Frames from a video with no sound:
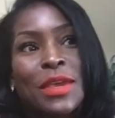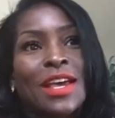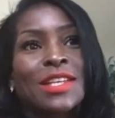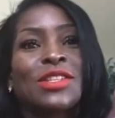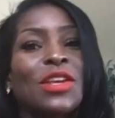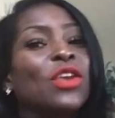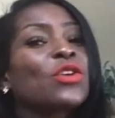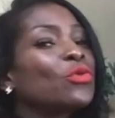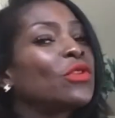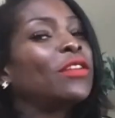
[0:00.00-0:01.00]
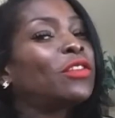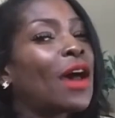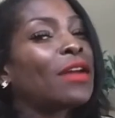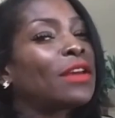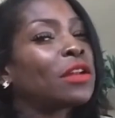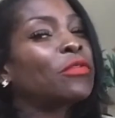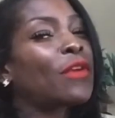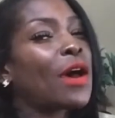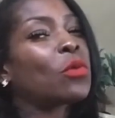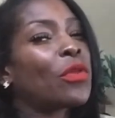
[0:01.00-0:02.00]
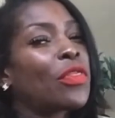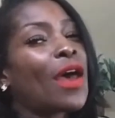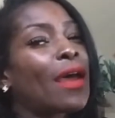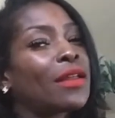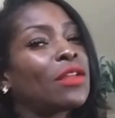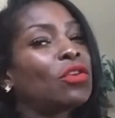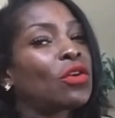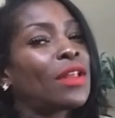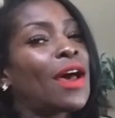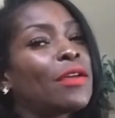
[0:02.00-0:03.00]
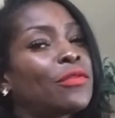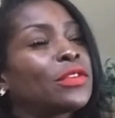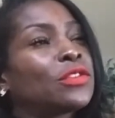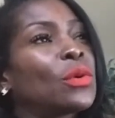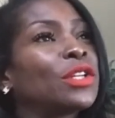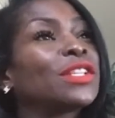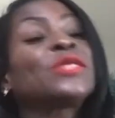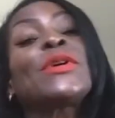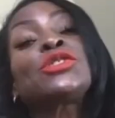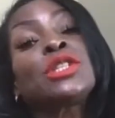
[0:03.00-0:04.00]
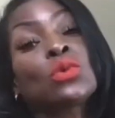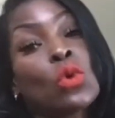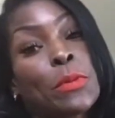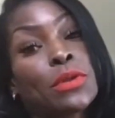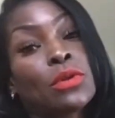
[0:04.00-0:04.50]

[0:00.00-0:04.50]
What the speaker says: because you need to identify with that in your life especially as a woman.